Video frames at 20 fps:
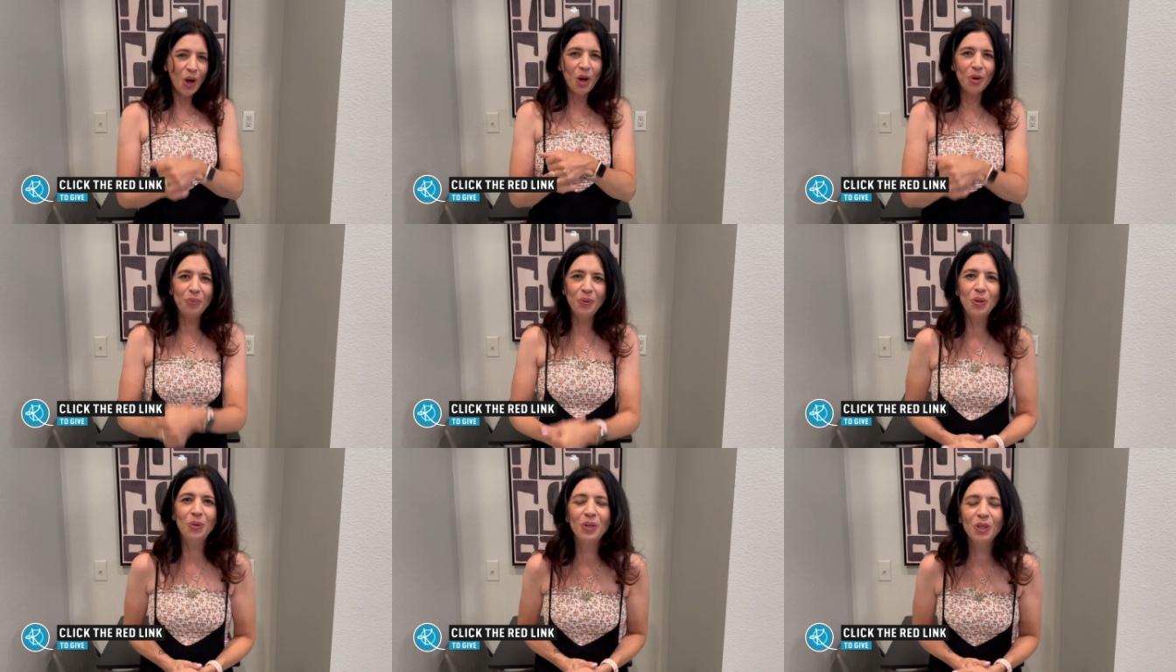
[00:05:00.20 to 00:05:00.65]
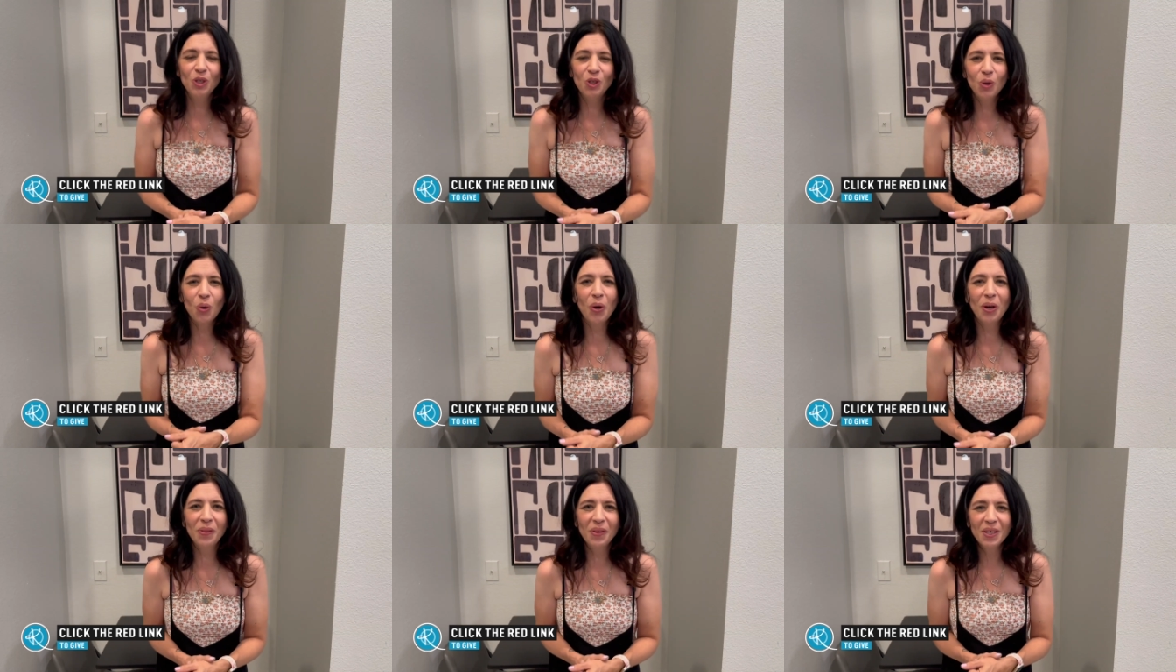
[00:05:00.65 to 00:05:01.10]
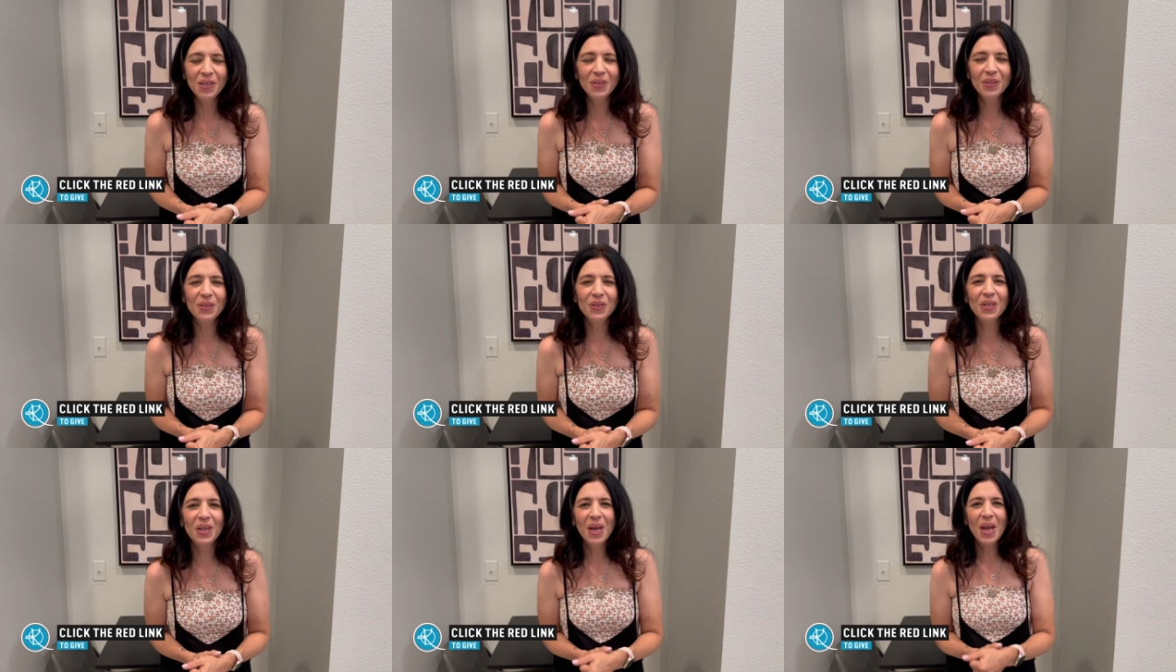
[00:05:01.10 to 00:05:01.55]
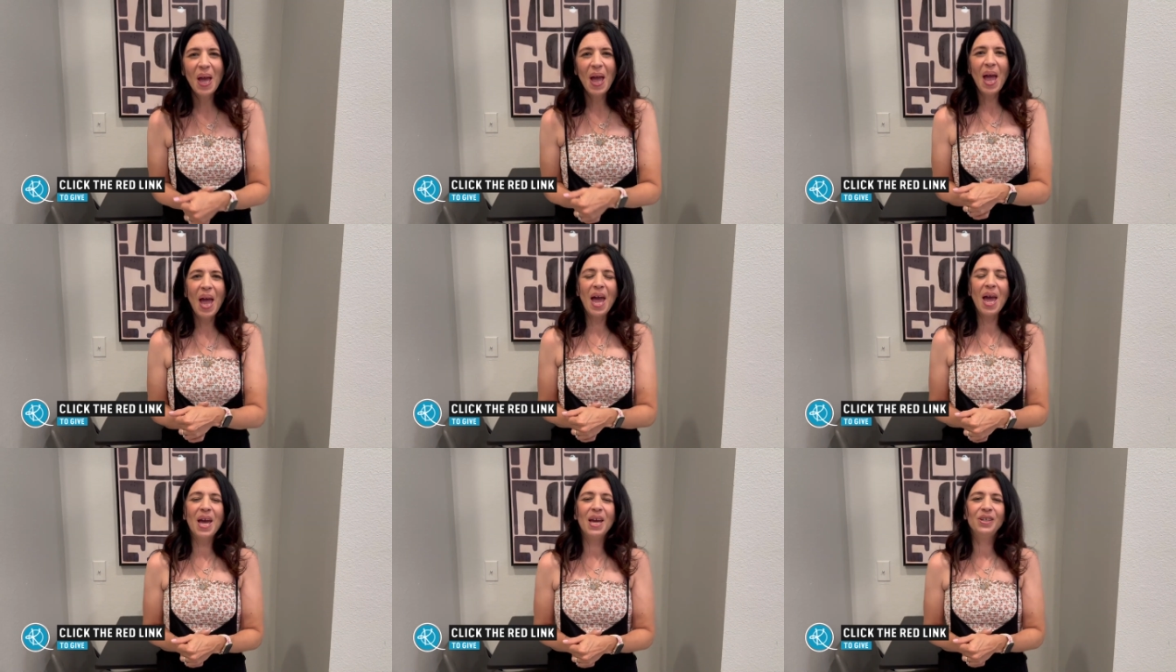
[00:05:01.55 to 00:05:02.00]
hope you enjoy this,
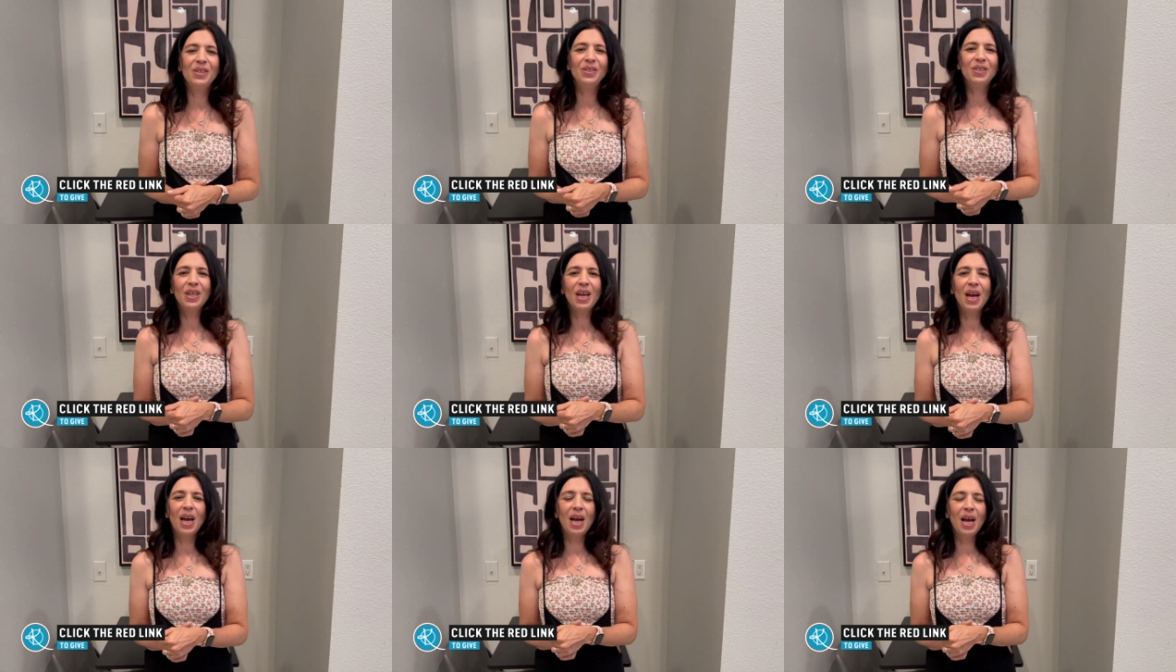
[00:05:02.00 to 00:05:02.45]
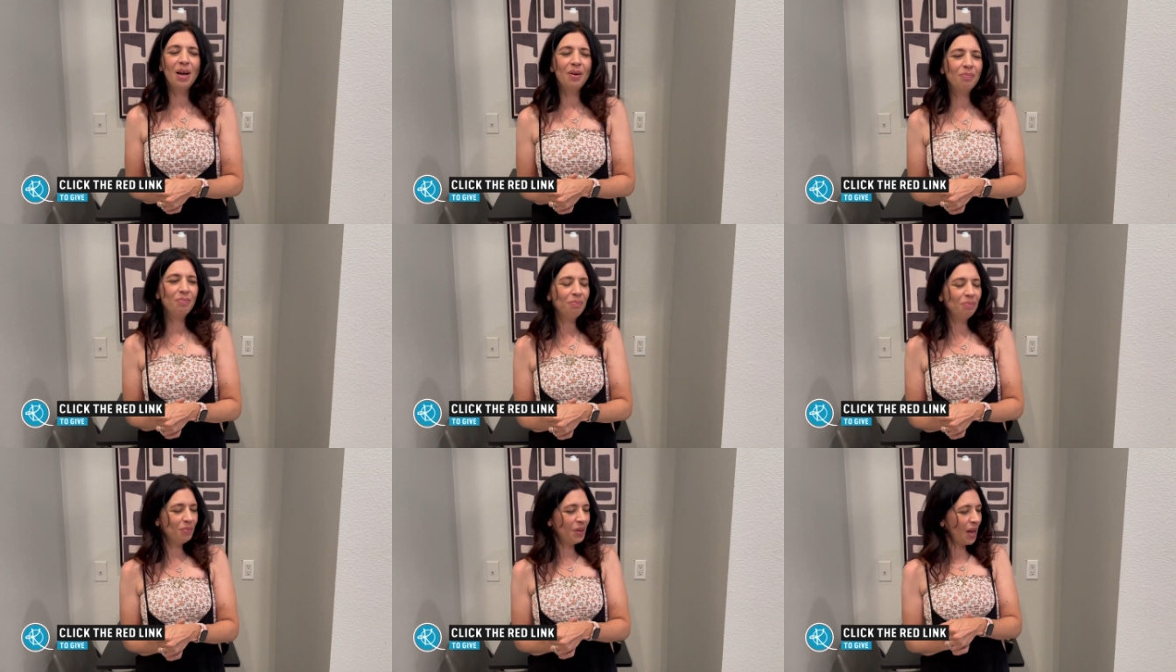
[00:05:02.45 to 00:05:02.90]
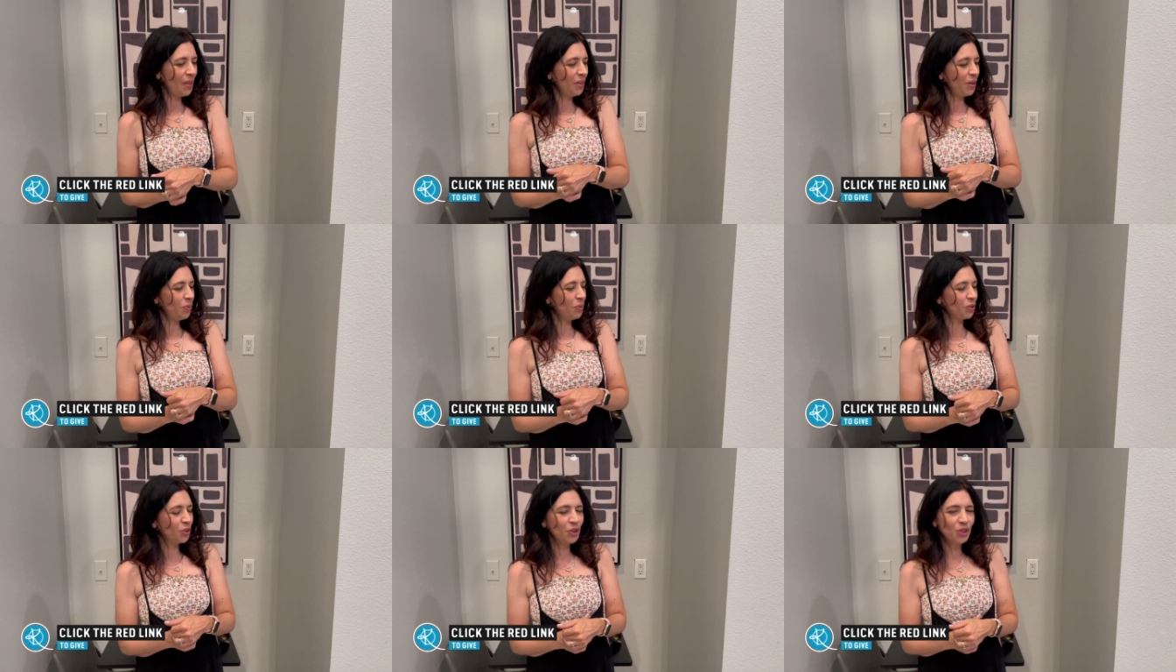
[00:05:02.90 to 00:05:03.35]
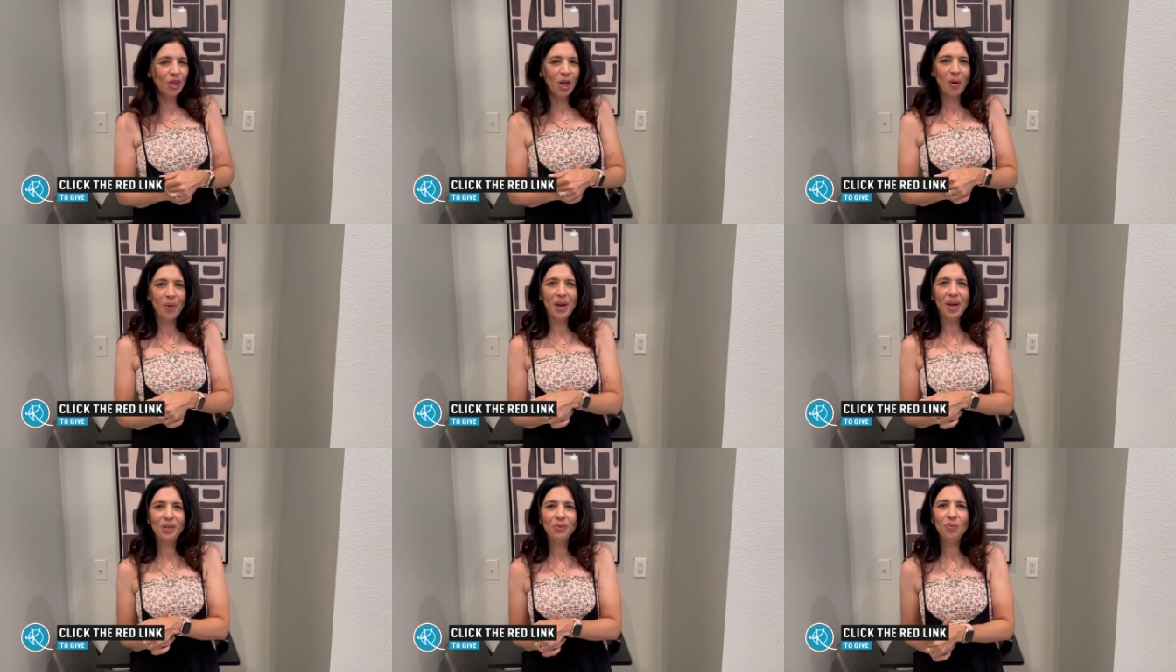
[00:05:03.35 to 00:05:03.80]
and um, I think we'll just
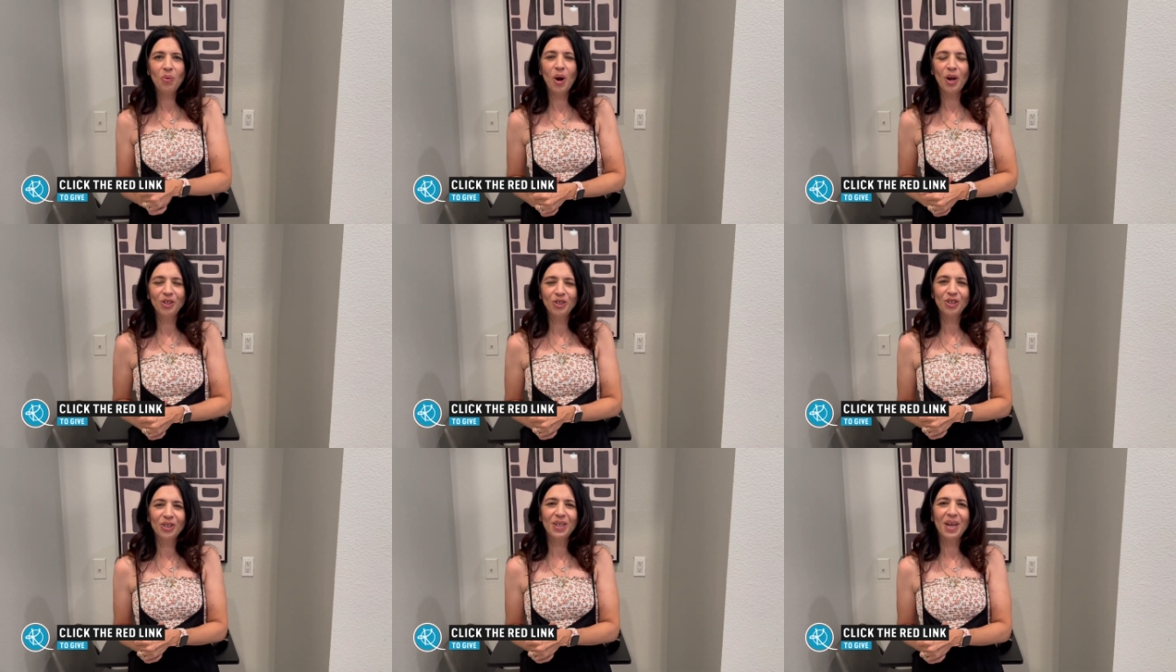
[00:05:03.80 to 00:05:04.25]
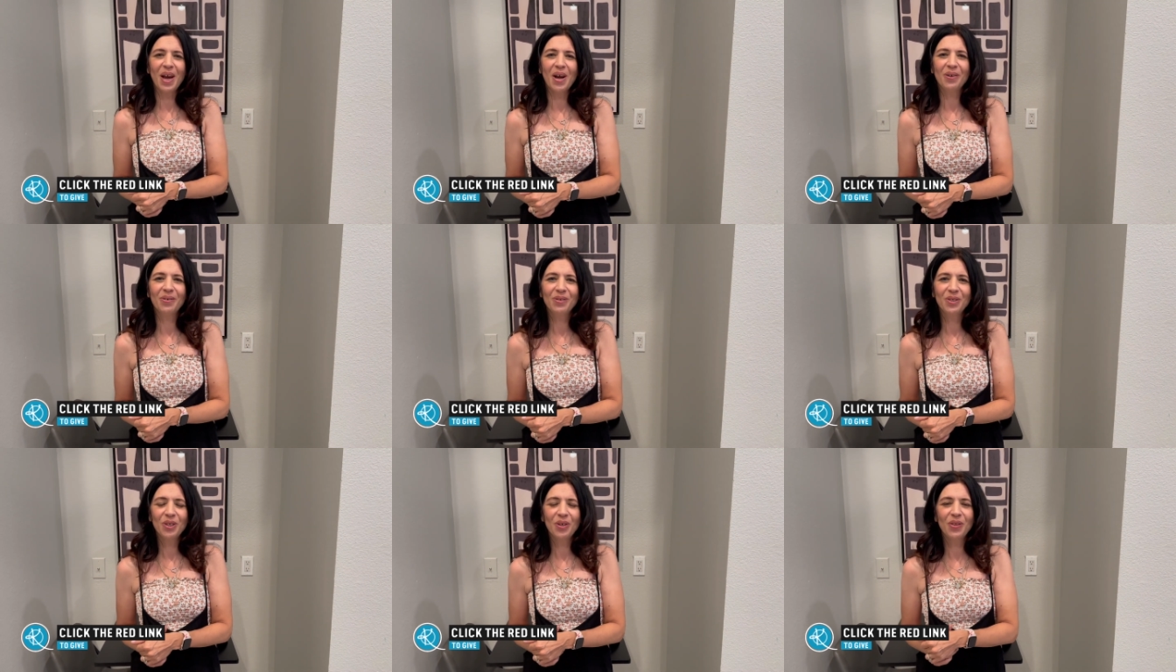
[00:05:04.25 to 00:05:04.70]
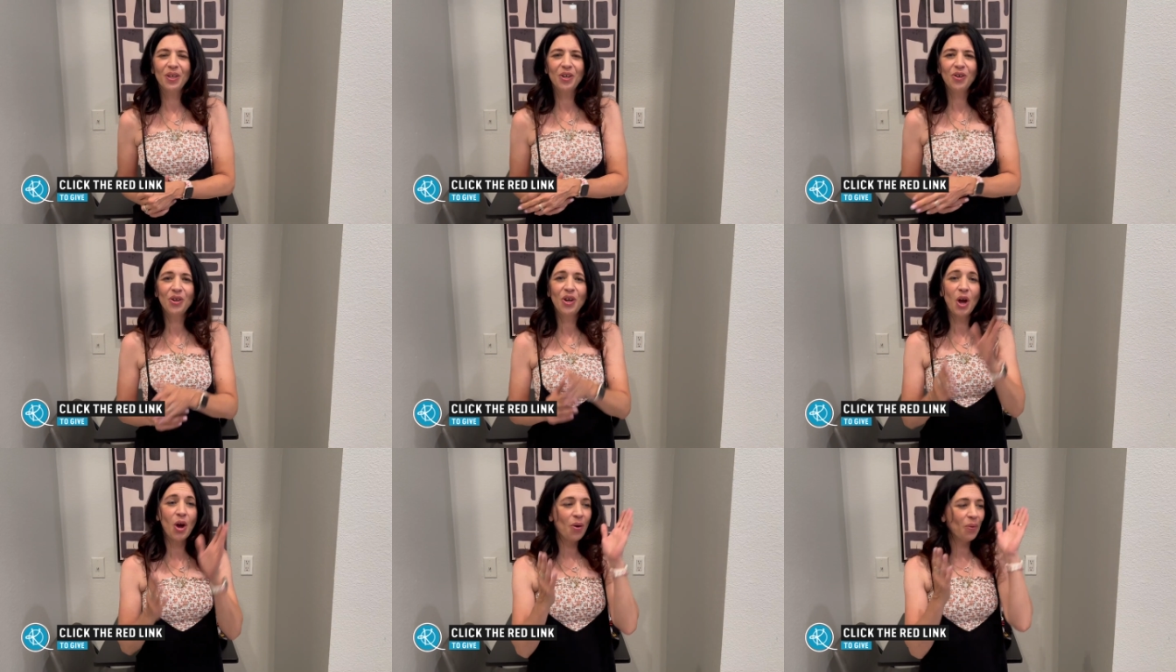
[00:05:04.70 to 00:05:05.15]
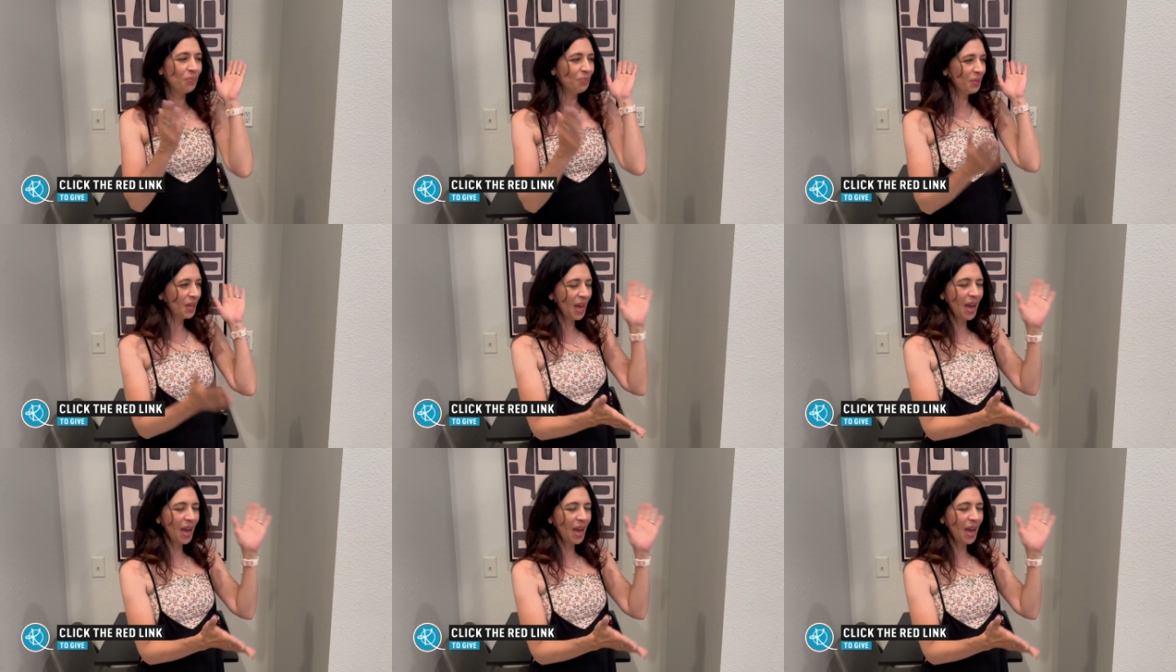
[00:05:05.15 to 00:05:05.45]
go ahead and watch it now. So there you go.